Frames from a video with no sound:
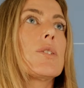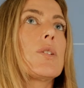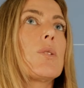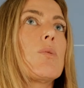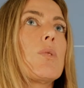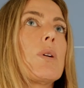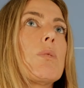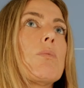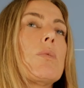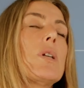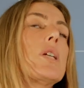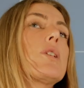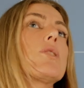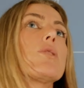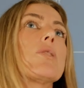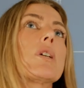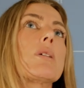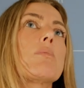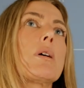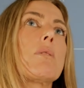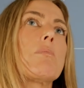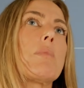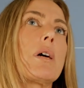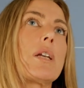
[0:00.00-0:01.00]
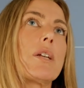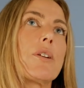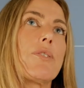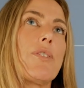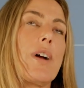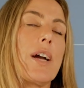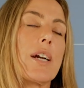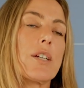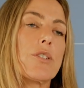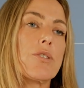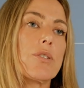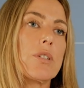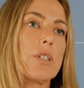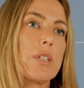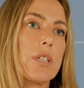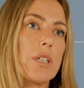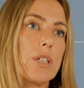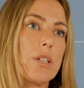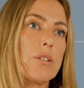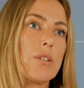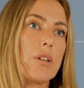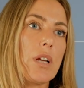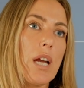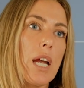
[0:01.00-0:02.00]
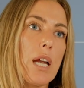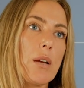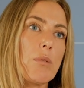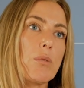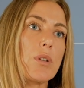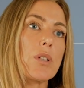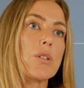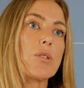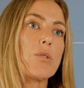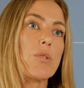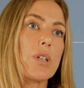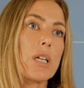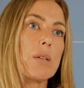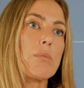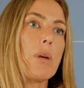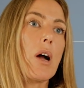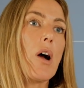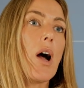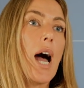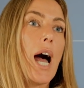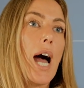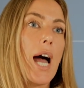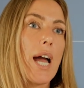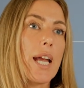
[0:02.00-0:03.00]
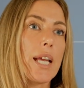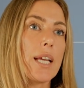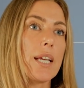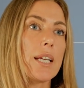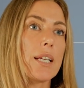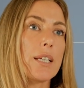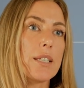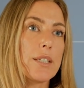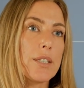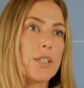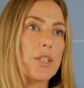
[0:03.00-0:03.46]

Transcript: So when we talk about manufacturing in the UK, we're talking about high